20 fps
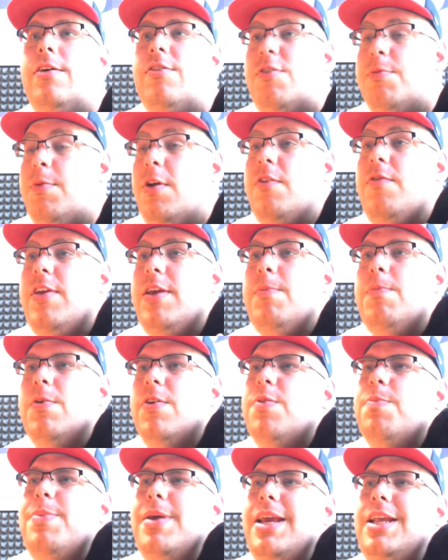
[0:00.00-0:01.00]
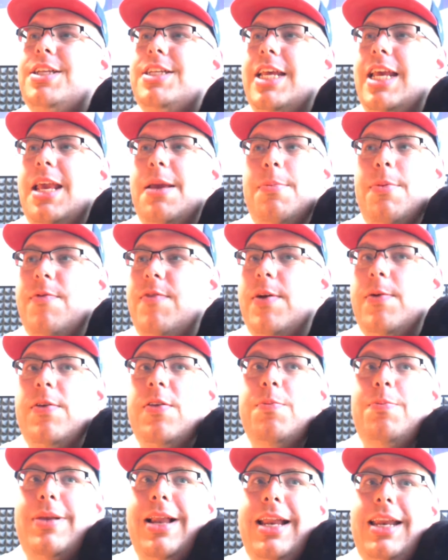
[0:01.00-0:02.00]
The movie was PG, but there
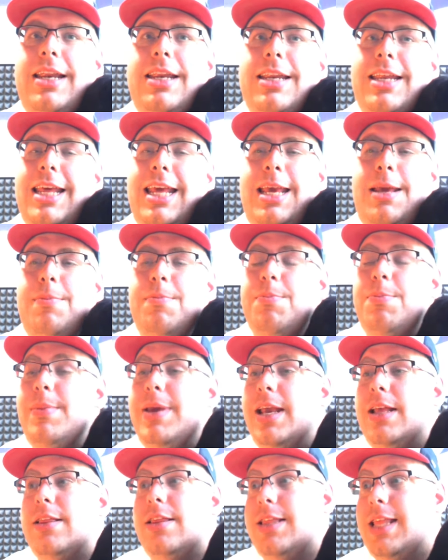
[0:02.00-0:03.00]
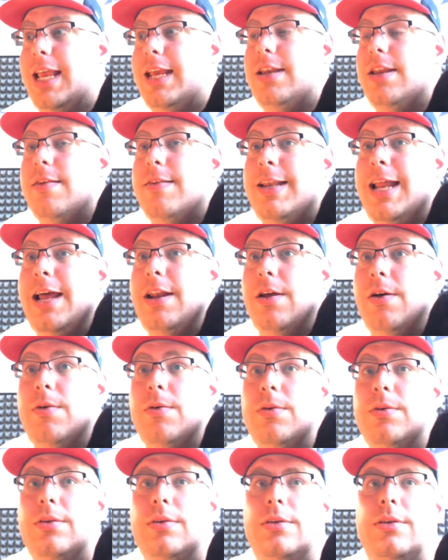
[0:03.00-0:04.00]
was plenty to keep me entertained as an adult.